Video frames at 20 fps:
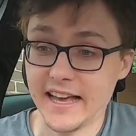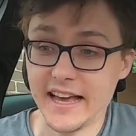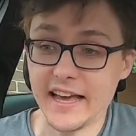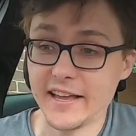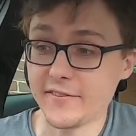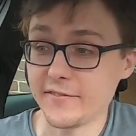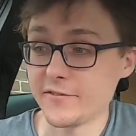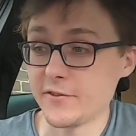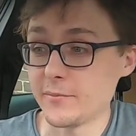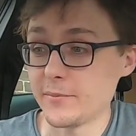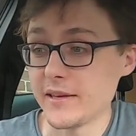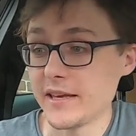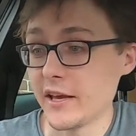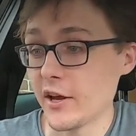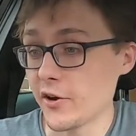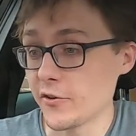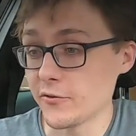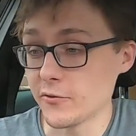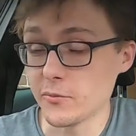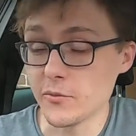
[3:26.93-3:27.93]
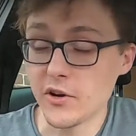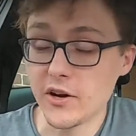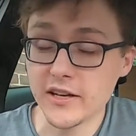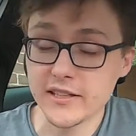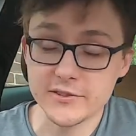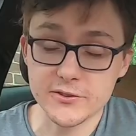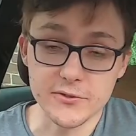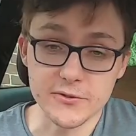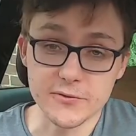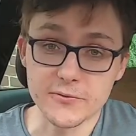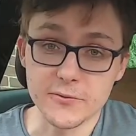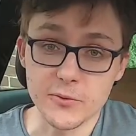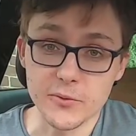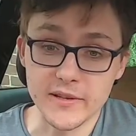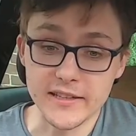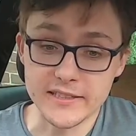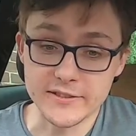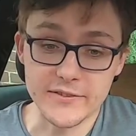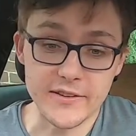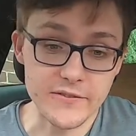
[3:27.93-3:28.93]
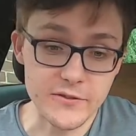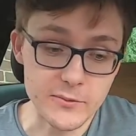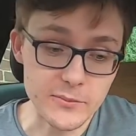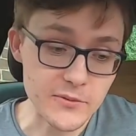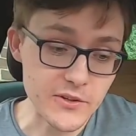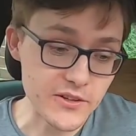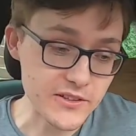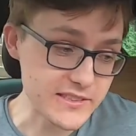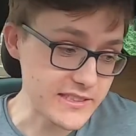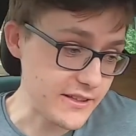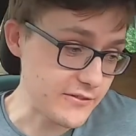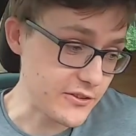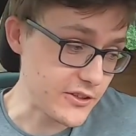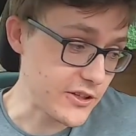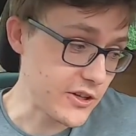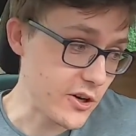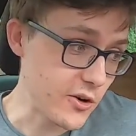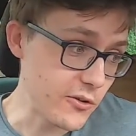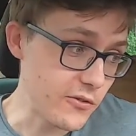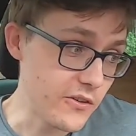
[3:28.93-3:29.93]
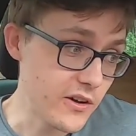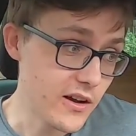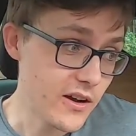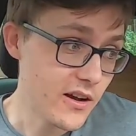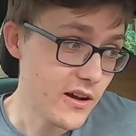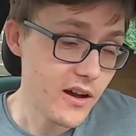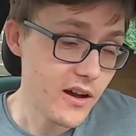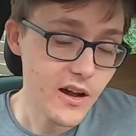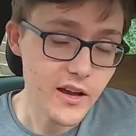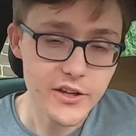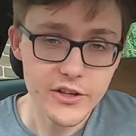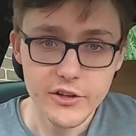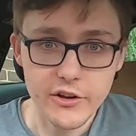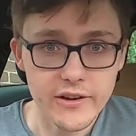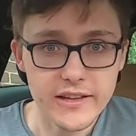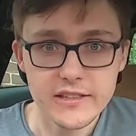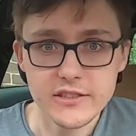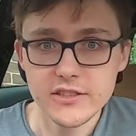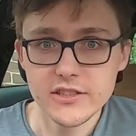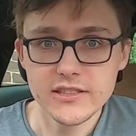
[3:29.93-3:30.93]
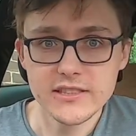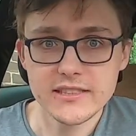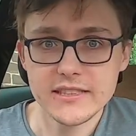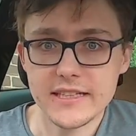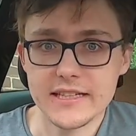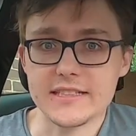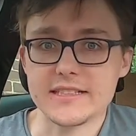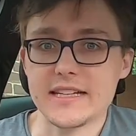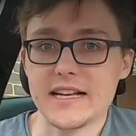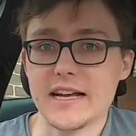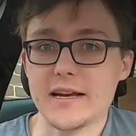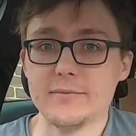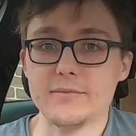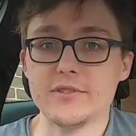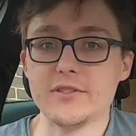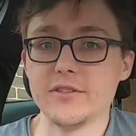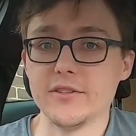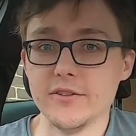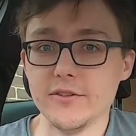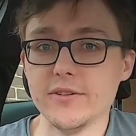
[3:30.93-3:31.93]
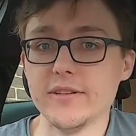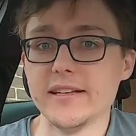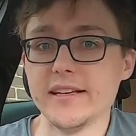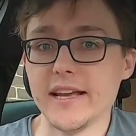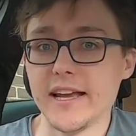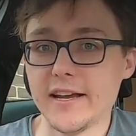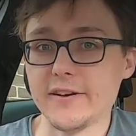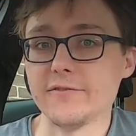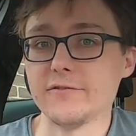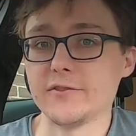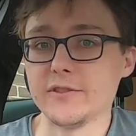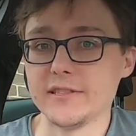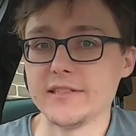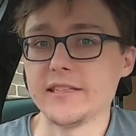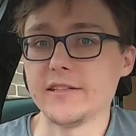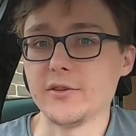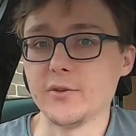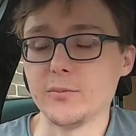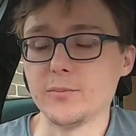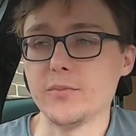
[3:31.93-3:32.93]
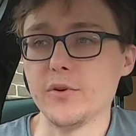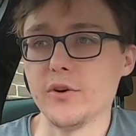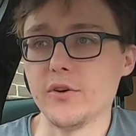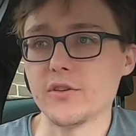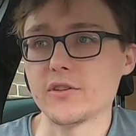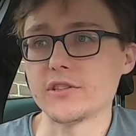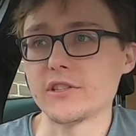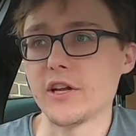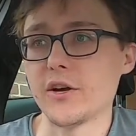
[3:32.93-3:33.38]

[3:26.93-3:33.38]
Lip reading: And for me, over my sort of 4 years of having the Mark 7 Golf, you know, it just ticks absolutely every single box.